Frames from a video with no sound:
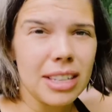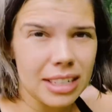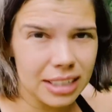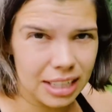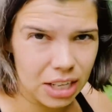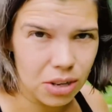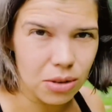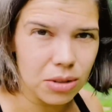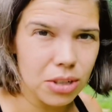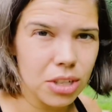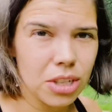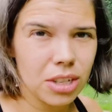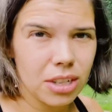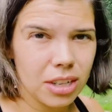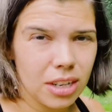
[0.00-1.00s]
this
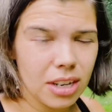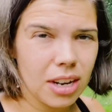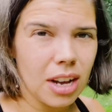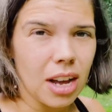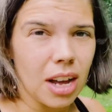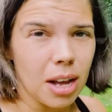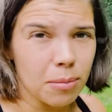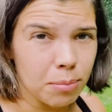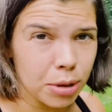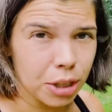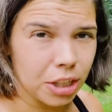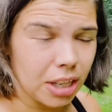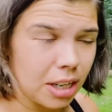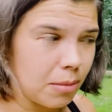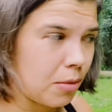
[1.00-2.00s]
huge uh,
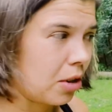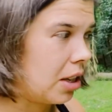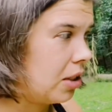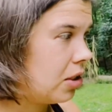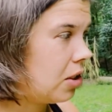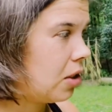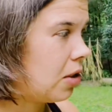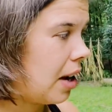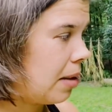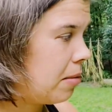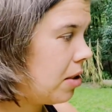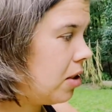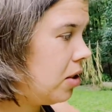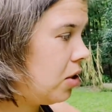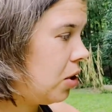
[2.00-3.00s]
bush anymore. And so I'm
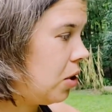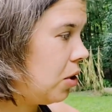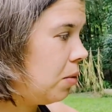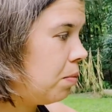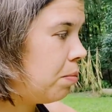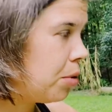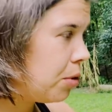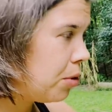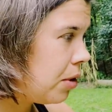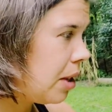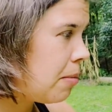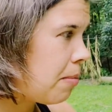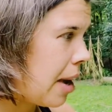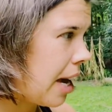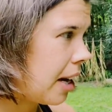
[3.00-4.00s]
going to prune
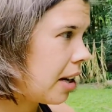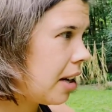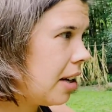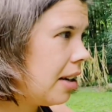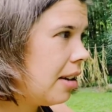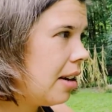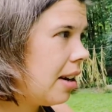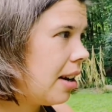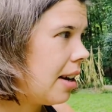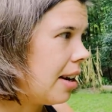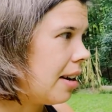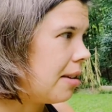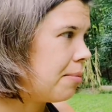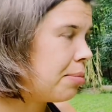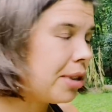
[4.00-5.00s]
it back
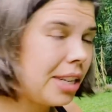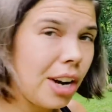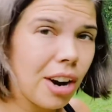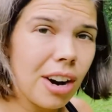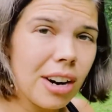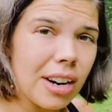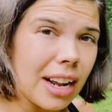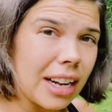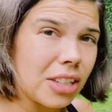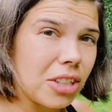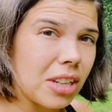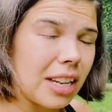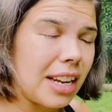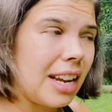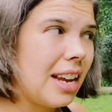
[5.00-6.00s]
uh, pretty hard,
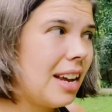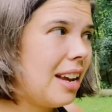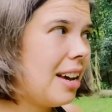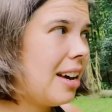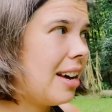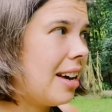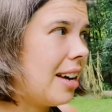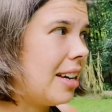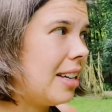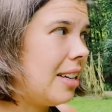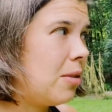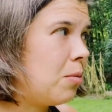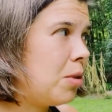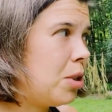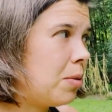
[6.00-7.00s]
actually, uh,
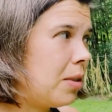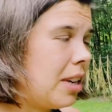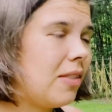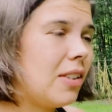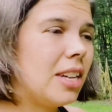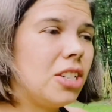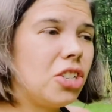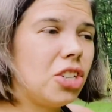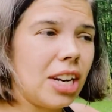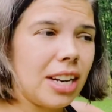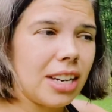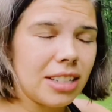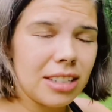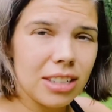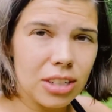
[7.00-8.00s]
which will give it
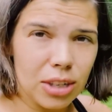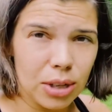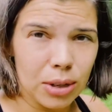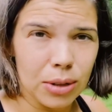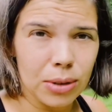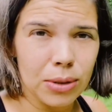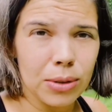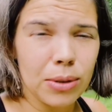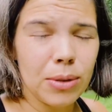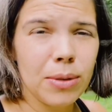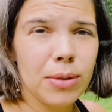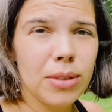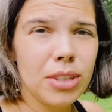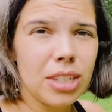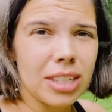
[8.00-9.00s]
chance to
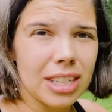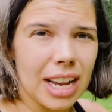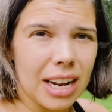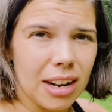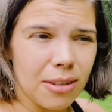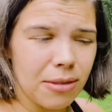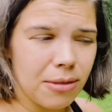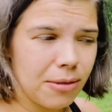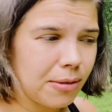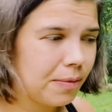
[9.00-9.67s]
just kind of